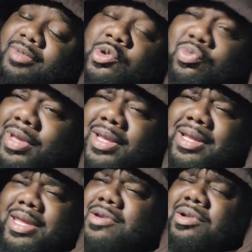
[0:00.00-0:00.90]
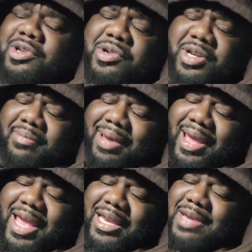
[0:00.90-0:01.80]
You think that he gonna turn down the
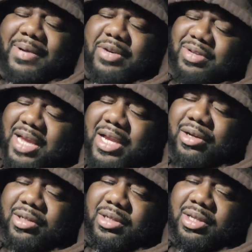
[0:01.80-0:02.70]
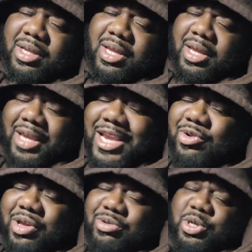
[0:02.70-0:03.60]
bag and he about to retire? He
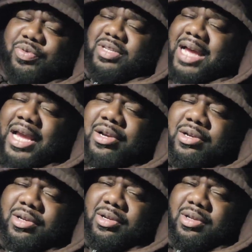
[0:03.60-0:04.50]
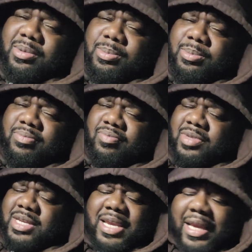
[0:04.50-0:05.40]
knew he was gonna retire.
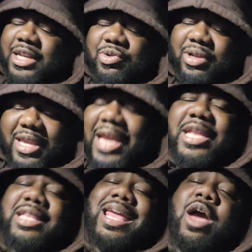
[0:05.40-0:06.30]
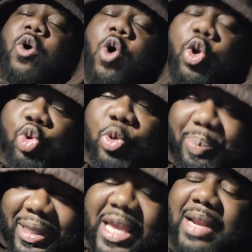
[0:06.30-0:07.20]
Kenny, they all knew the
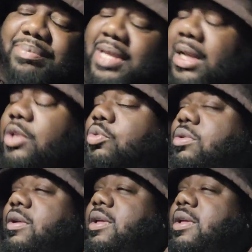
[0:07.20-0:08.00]
plan, I'm telling you.